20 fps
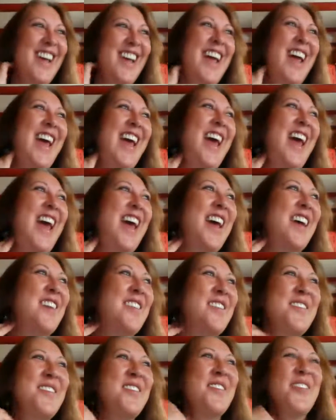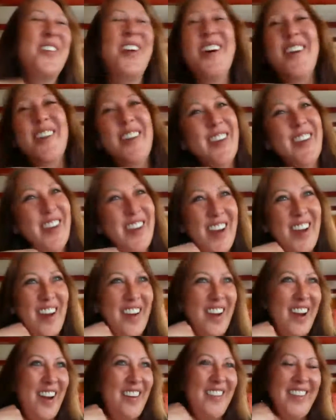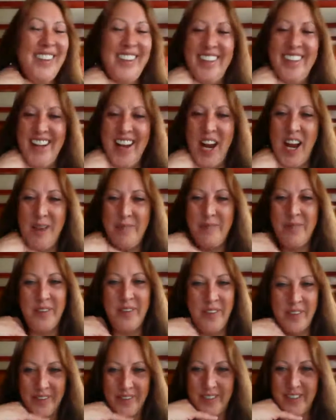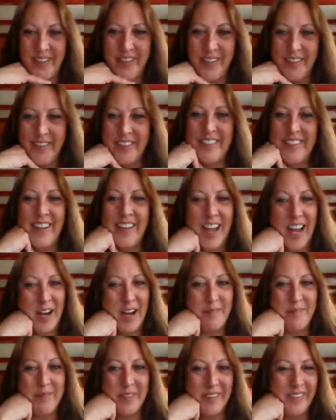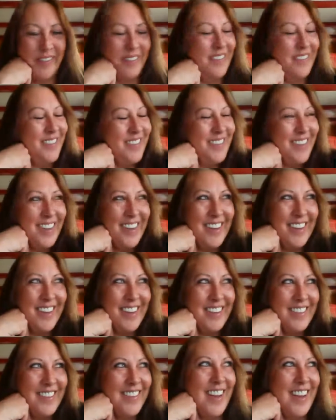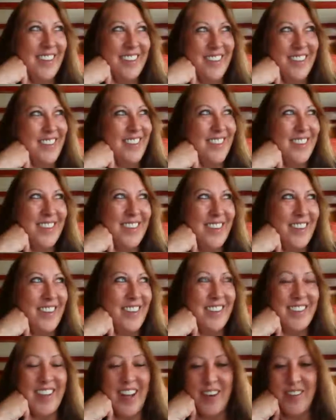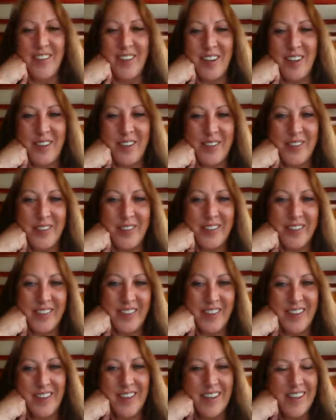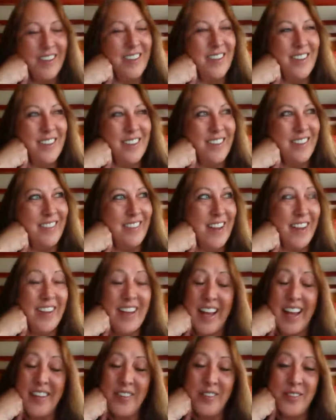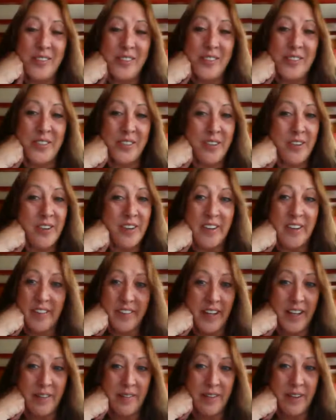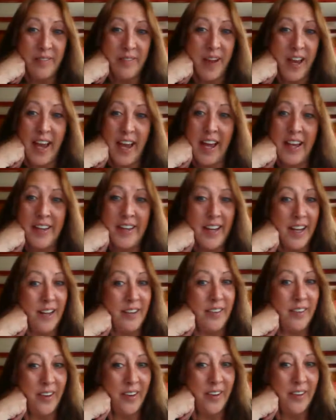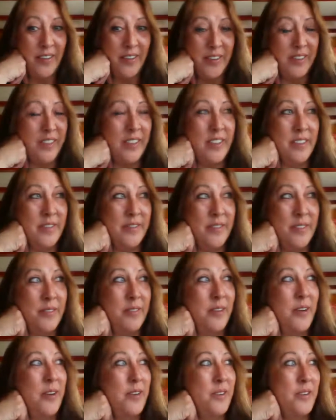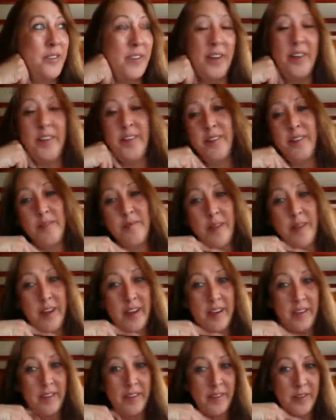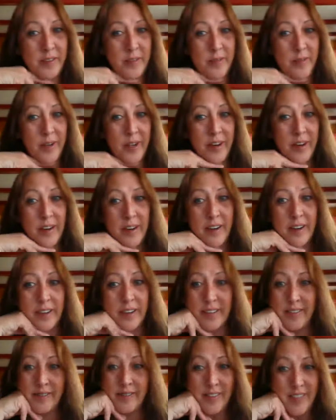Hey, well, everything happens when it needs to happen, and that's just how it goes. And those journeys that we've had down all those different roads also make us who we are.